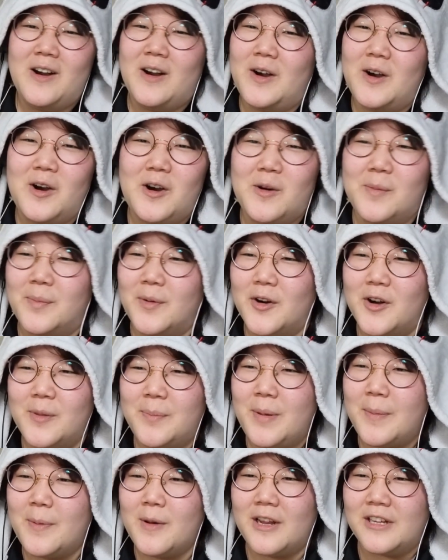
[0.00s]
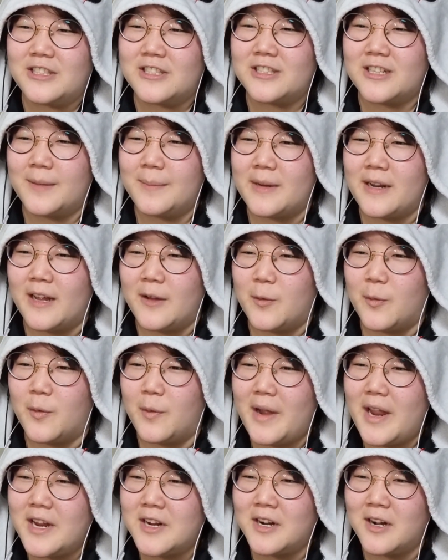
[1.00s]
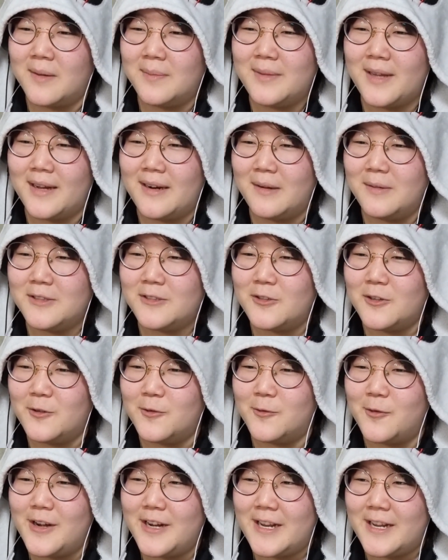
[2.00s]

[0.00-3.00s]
oh boy, people are just going to be like, wait, calm down, I was still